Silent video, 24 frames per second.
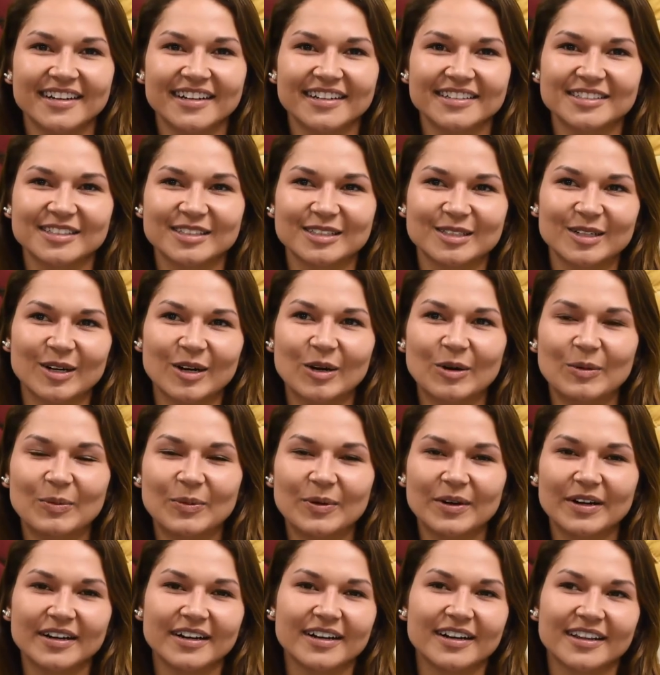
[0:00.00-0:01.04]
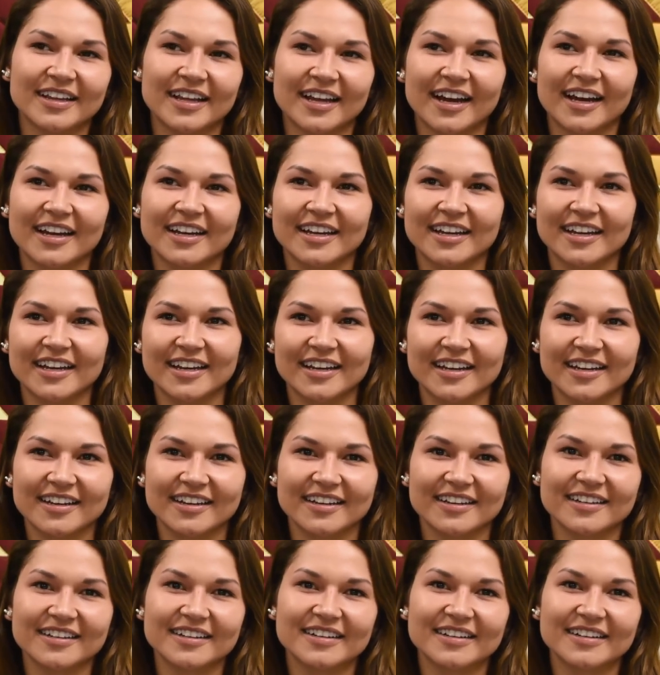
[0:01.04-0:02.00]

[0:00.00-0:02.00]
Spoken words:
just hope that I can